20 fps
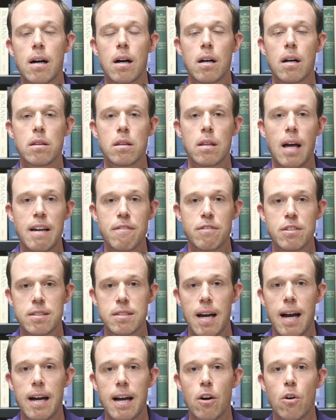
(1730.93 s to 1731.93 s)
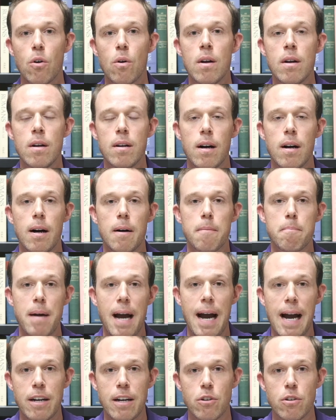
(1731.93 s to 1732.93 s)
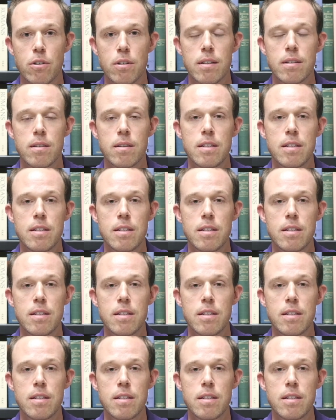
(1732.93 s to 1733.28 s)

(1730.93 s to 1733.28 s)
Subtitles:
a lifestyle pattern.